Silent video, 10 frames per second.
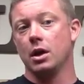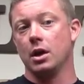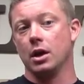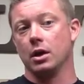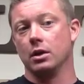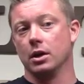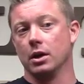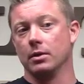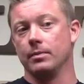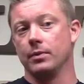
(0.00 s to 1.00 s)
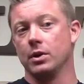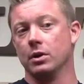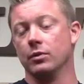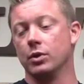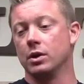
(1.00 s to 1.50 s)
And you
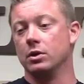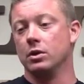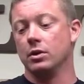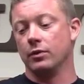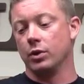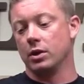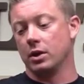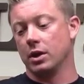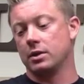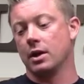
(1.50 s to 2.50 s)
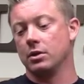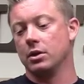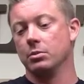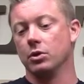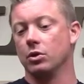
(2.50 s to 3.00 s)
know, if we can cut down the
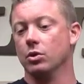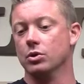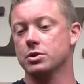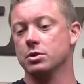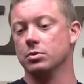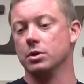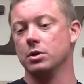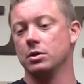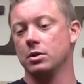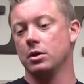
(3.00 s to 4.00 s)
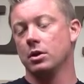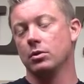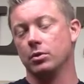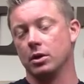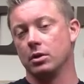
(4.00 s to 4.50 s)
number of goals that we
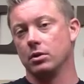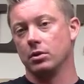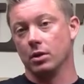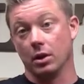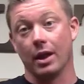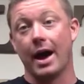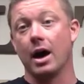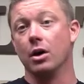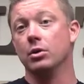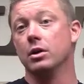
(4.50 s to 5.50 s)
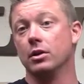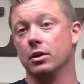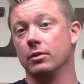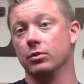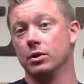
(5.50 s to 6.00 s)
allow, and then
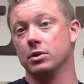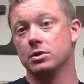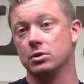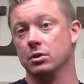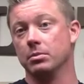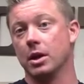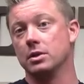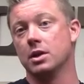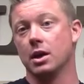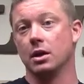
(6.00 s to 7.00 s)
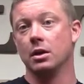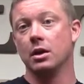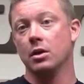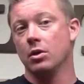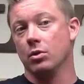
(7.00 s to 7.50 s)
if we still maintain
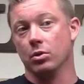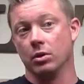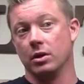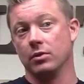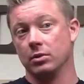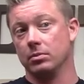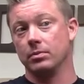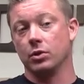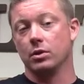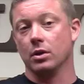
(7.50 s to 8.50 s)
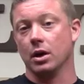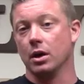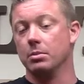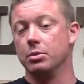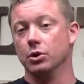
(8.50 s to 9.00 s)
or even
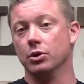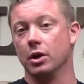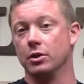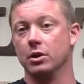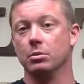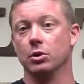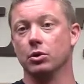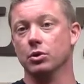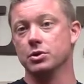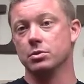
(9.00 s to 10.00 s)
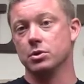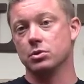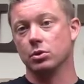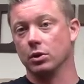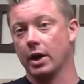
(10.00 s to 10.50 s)
build on the number of goals that we
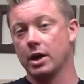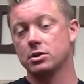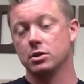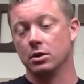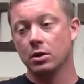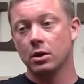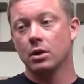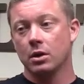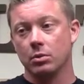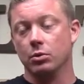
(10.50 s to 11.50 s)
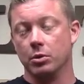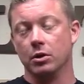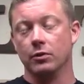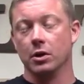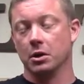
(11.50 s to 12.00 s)
scored last year, we'll be in
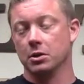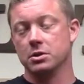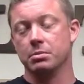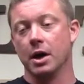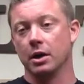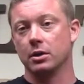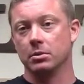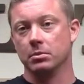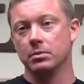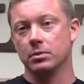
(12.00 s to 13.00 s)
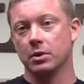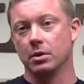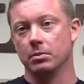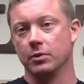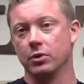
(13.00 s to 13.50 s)
a very good spot
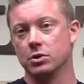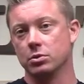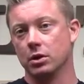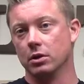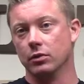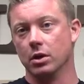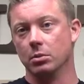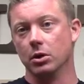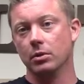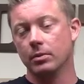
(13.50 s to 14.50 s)
come the first week of November.